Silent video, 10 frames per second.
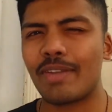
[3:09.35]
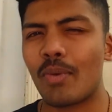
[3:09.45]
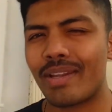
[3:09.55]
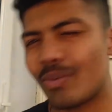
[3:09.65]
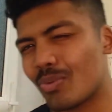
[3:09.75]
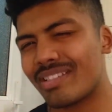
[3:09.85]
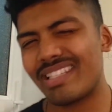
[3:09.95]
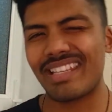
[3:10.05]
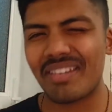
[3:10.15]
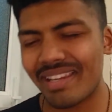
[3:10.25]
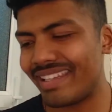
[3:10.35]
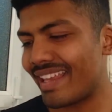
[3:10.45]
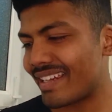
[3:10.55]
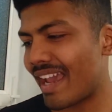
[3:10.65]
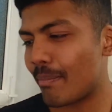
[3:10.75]
I don't I don't see really
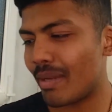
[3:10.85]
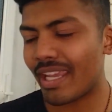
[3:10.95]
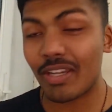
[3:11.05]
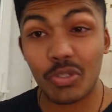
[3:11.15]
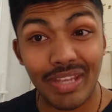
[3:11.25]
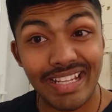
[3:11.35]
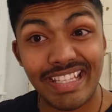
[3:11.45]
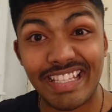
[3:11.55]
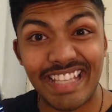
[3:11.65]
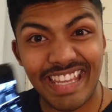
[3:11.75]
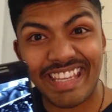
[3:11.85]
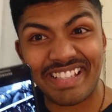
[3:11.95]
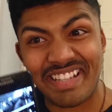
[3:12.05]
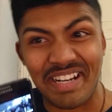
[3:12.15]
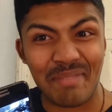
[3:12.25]
that happening and you can see Zeki
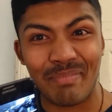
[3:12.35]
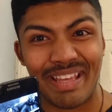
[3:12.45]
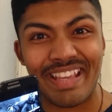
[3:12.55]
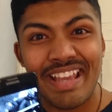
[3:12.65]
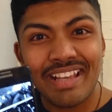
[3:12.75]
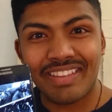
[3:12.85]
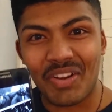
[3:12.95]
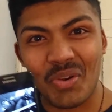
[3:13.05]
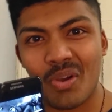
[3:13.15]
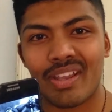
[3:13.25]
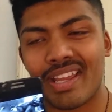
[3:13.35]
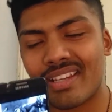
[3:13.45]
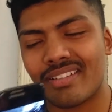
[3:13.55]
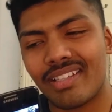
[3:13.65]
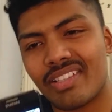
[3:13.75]
is crumbling the rock
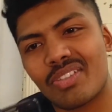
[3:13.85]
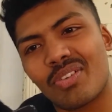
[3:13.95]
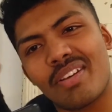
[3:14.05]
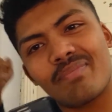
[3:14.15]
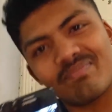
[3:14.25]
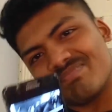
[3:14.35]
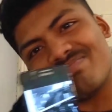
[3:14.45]
and he's gonna